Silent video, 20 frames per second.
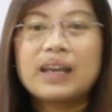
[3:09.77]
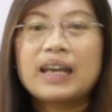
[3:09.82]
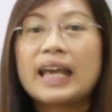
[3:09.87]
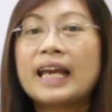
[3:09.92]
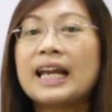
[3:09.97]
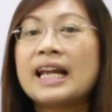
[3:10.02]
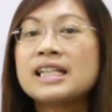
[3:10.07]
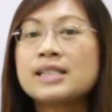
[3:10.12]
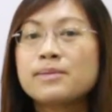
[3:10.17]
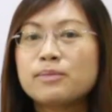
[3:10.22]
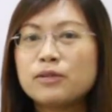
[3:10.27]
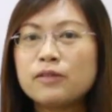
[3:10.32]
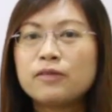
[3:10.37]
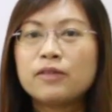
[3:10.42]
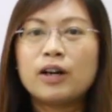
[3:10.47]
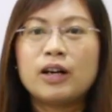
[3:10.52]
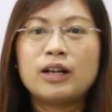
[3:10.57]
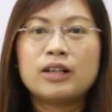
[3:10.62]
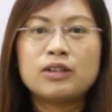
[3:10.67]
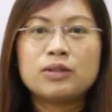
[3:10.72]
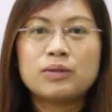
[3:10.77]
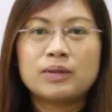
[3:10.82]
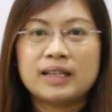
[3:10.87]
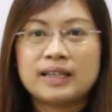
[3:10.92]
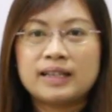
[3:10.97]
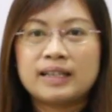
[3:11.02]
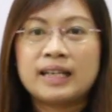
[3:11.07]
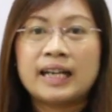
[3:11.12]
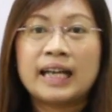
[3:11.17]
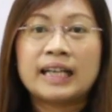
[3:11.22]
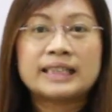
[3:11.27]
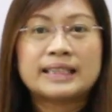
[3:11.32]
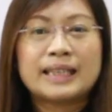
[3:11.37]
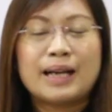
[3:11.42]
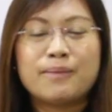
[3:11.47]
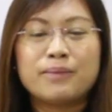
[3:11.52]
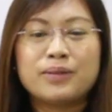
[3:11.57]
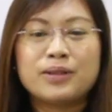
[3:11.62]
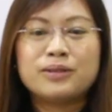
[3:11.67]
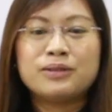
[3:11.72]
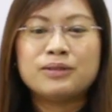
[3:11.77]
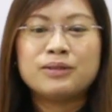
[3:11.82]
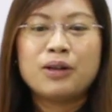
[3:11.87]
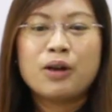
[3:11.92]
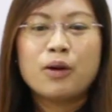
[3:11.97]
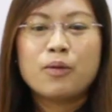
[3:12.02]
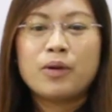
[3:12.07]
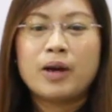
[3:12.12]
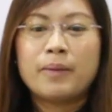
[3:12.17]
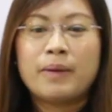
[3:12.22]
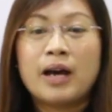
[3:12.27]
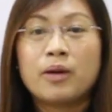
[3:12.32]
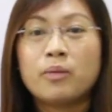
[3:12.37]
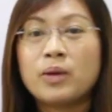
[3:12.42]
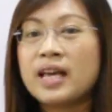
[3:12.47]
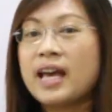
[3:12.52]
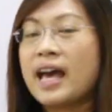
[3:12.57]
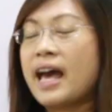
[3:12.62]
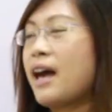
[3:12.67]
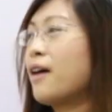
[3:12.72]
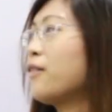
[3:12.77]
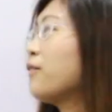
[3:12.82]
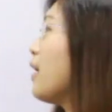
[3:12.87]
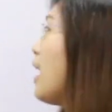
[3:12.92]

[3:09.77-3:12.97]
Okay, let's move on to the third example, whereby we have